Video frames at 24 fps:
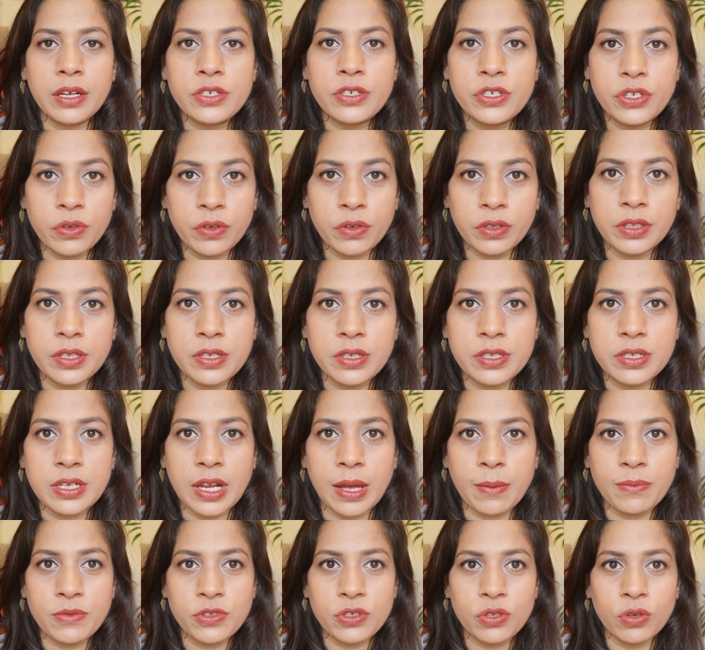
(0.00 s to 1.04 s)
during this
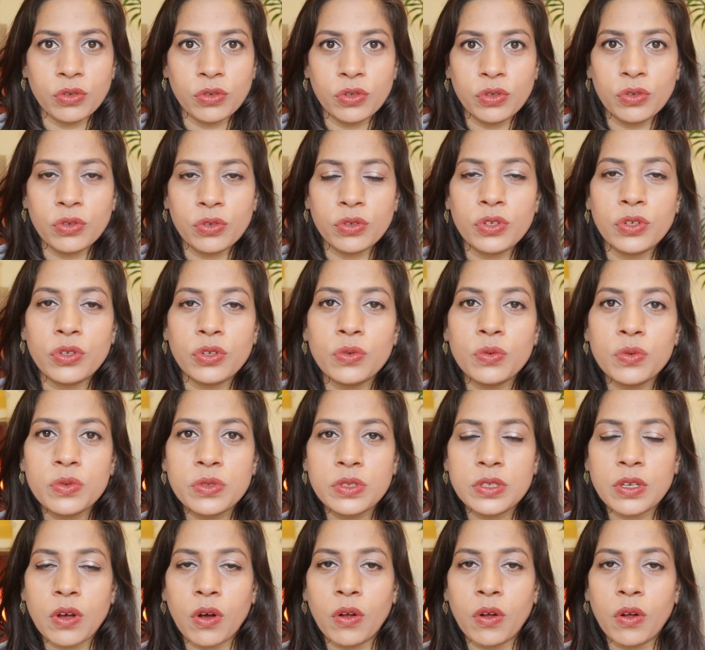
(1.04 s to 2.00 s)
time. So you could use